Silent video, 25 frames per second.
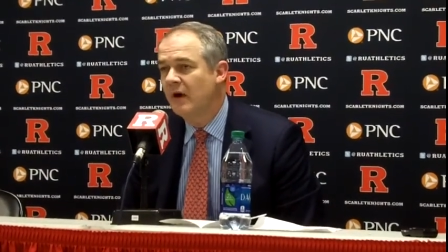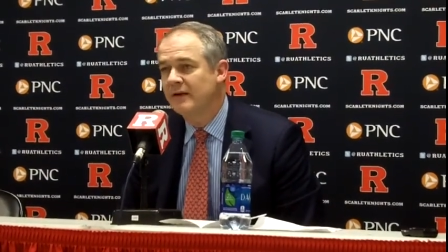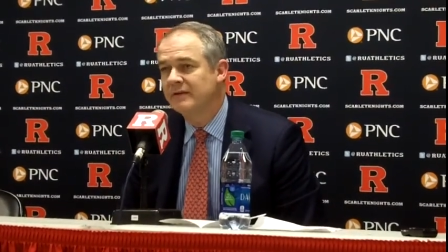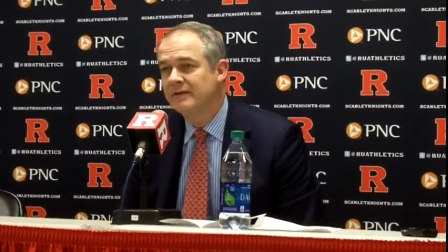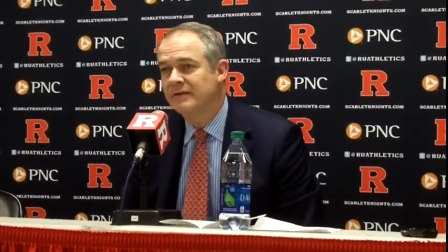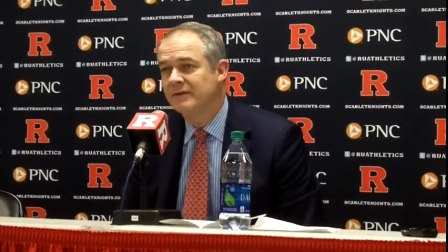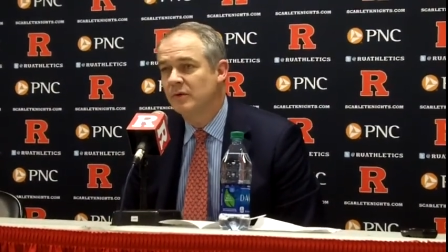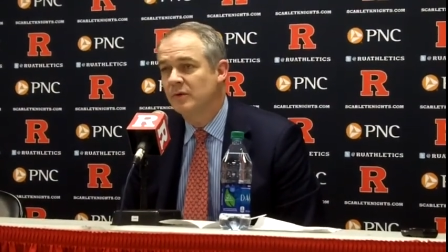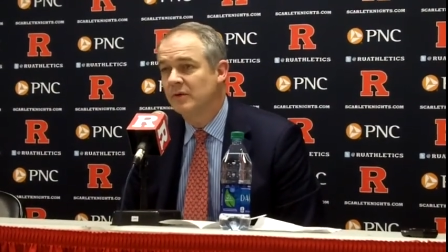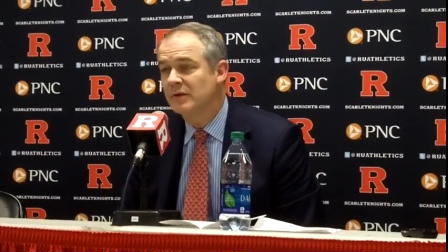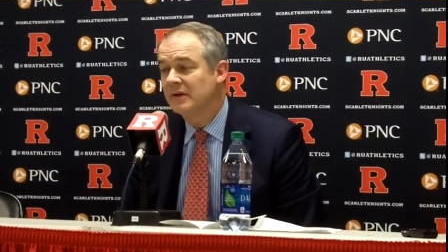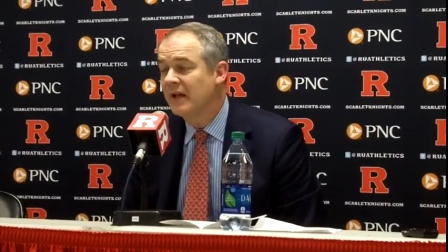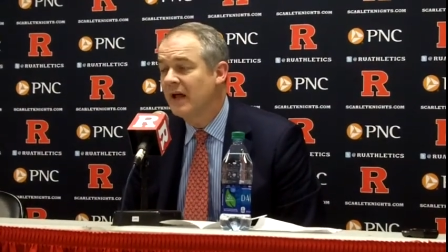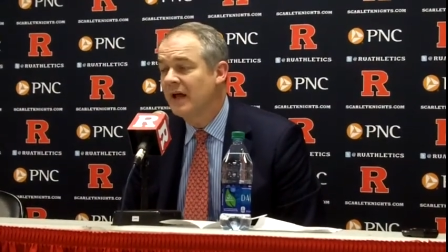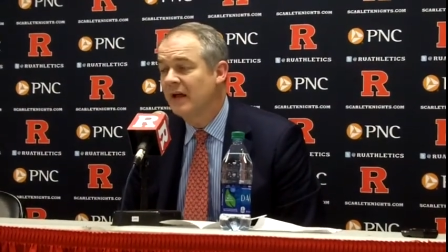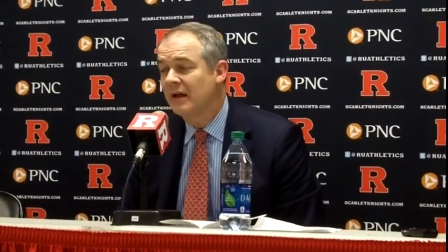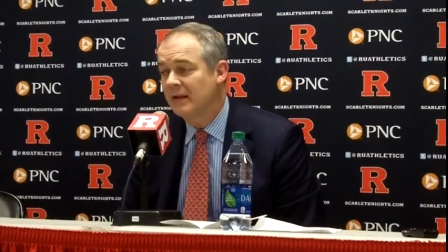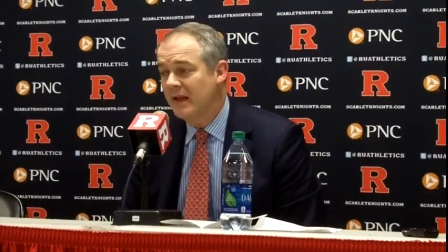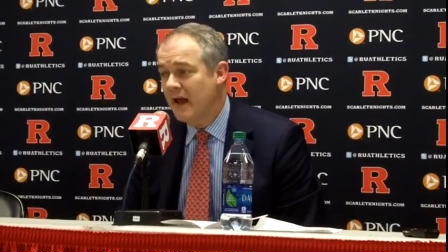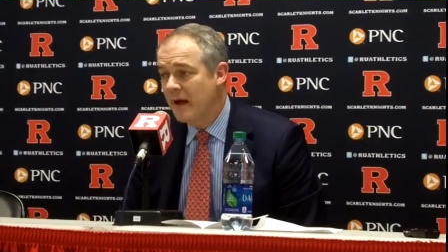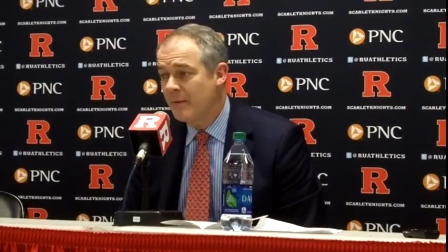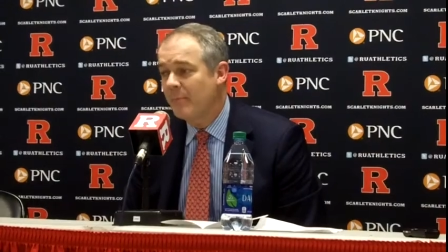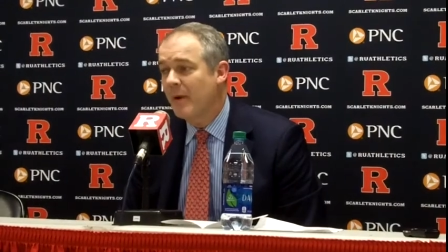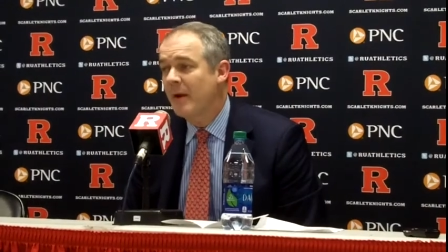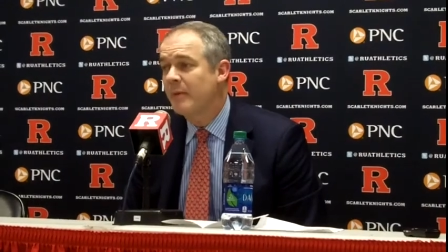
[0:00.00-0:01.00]
I do a lot,
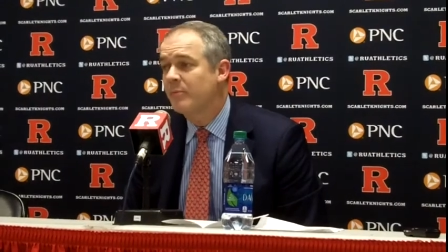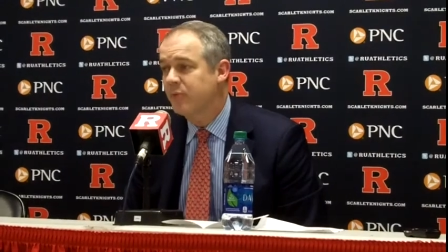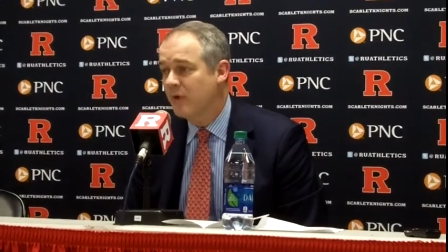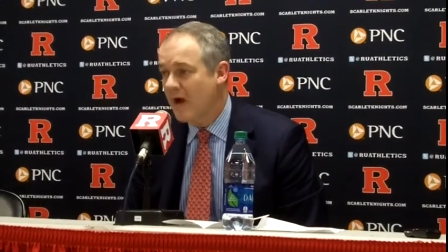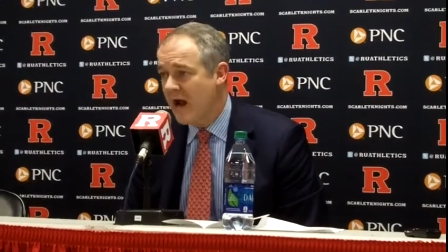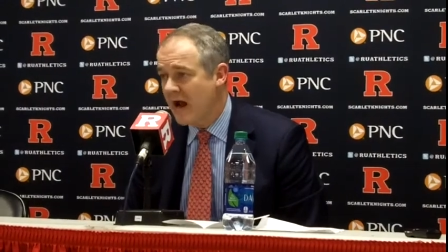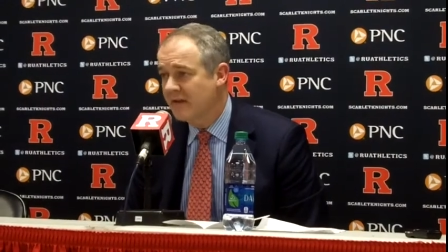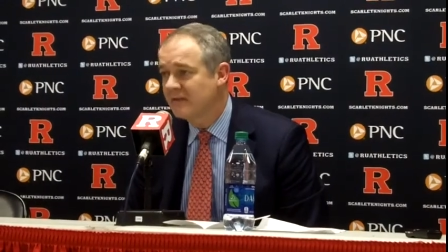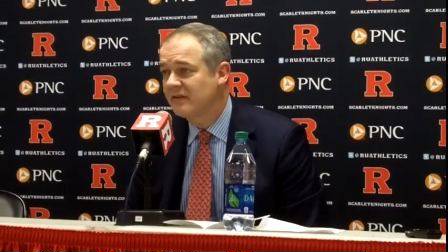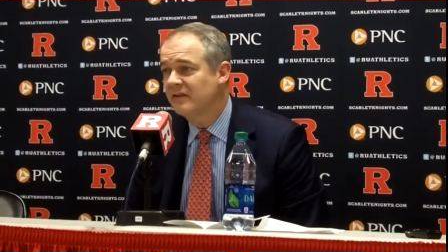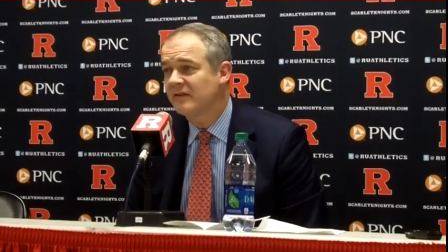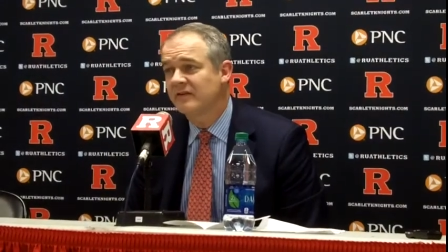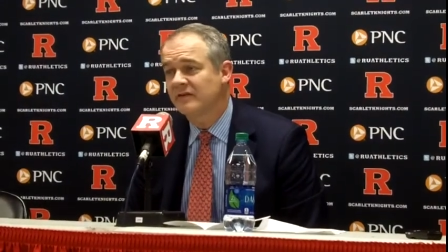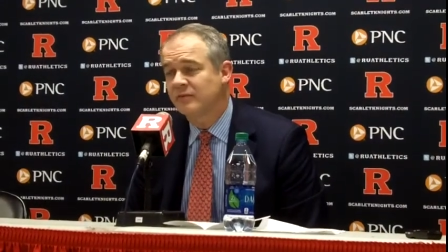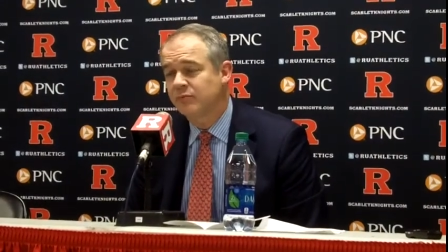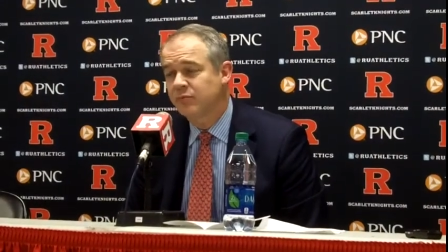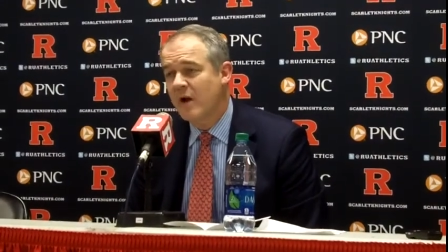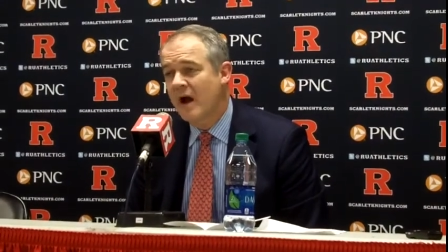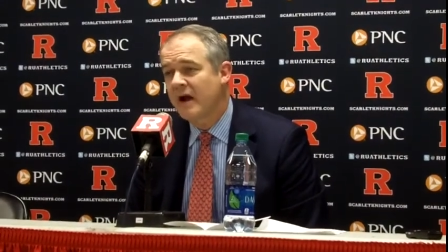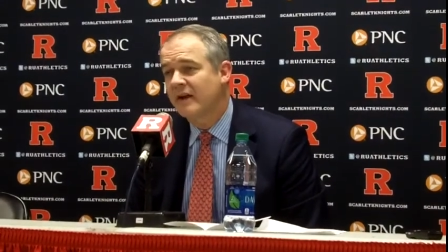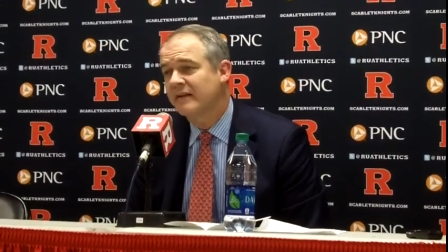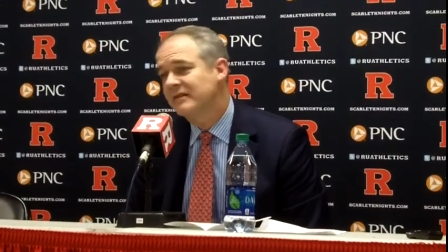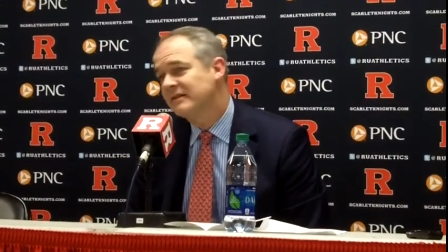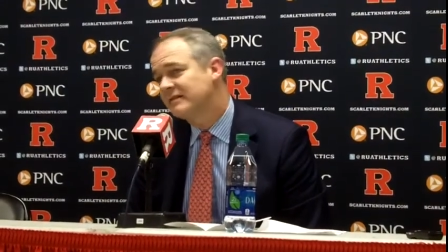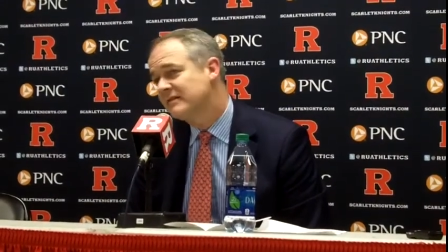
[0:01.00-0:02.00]
a lot by practice.
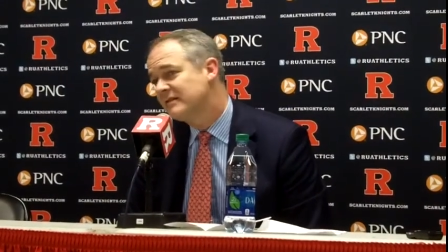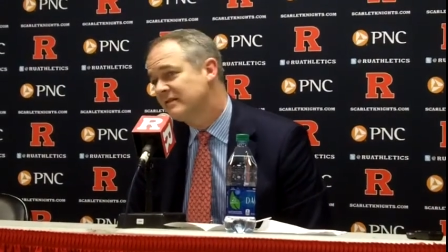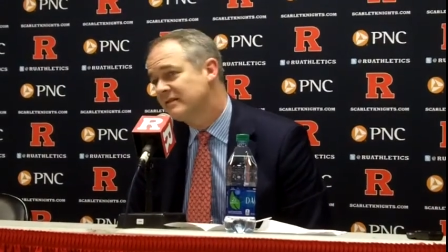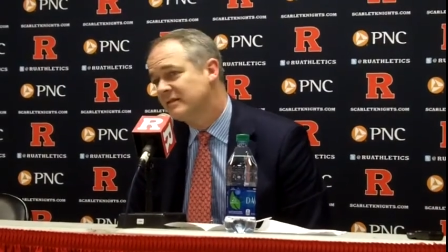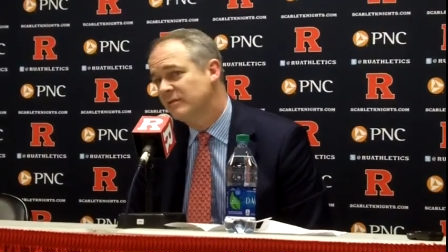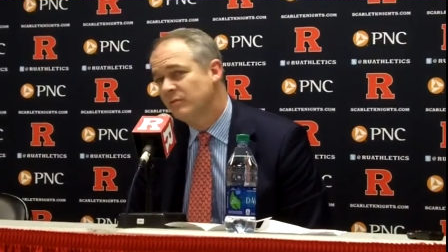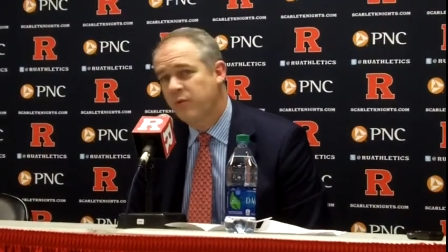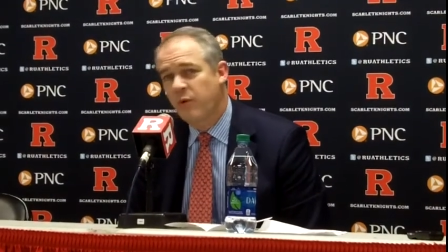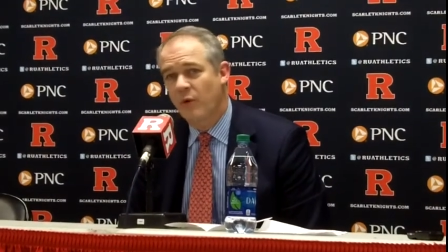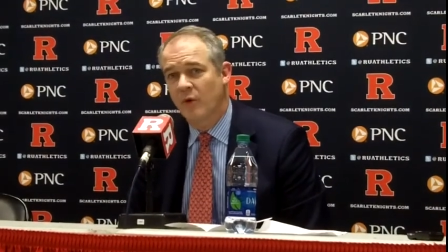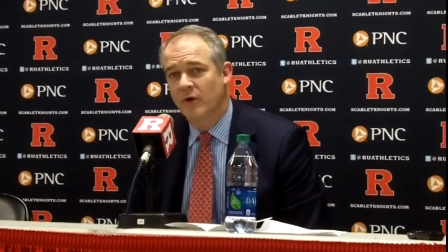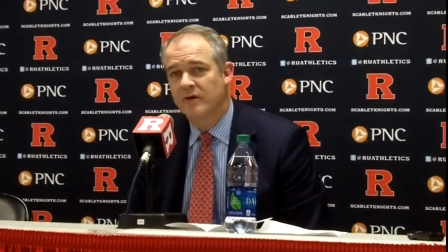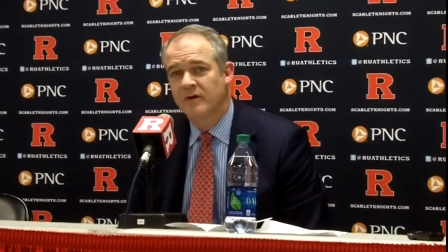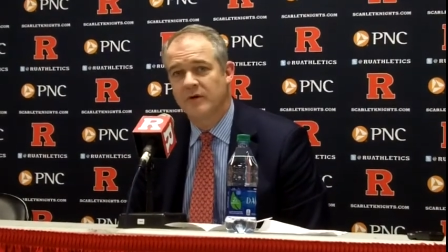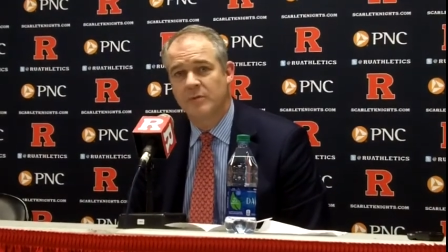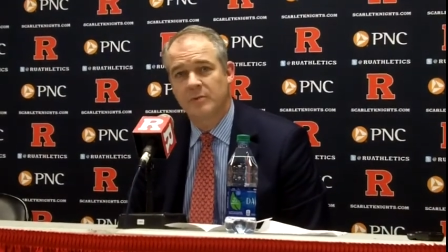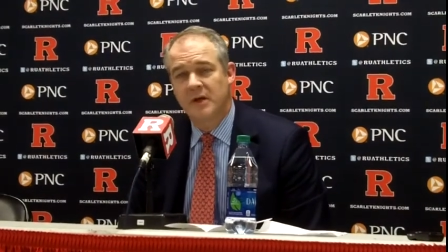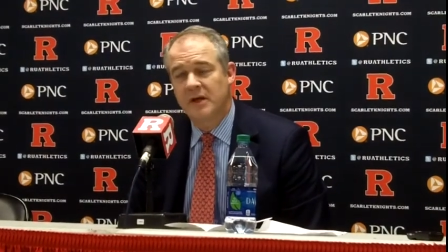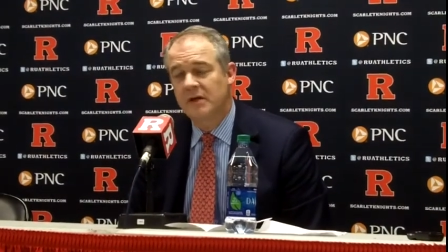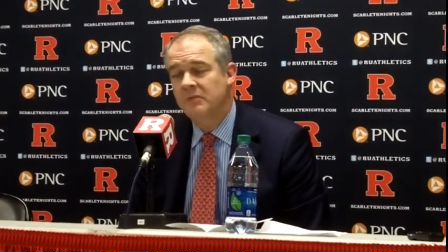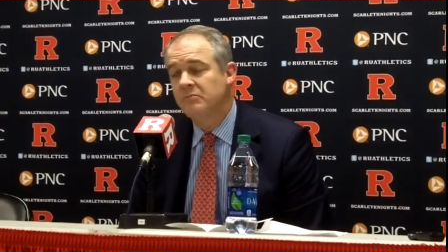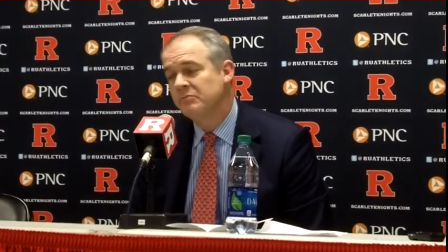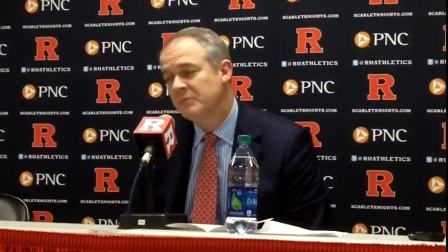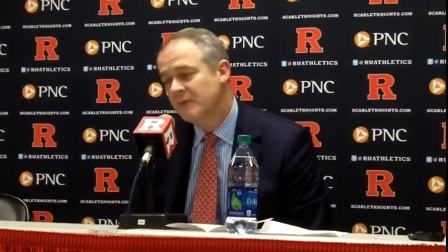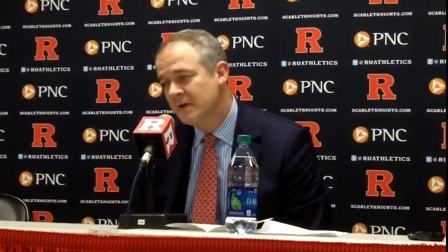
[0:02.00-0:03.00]
Practice is important to
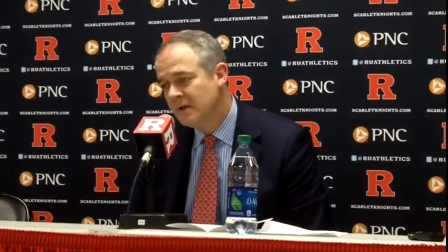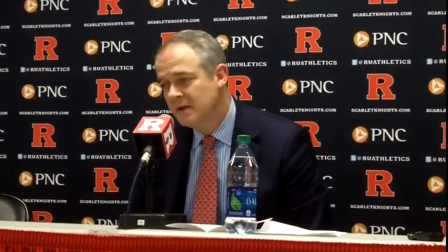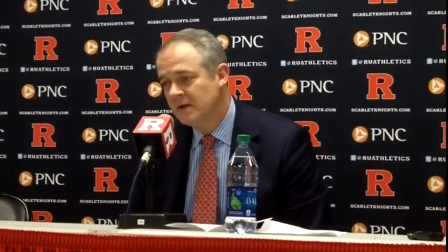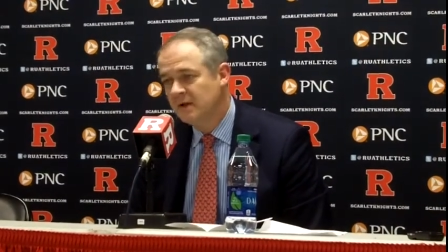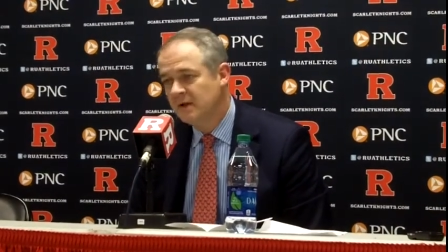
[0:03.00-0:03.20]
me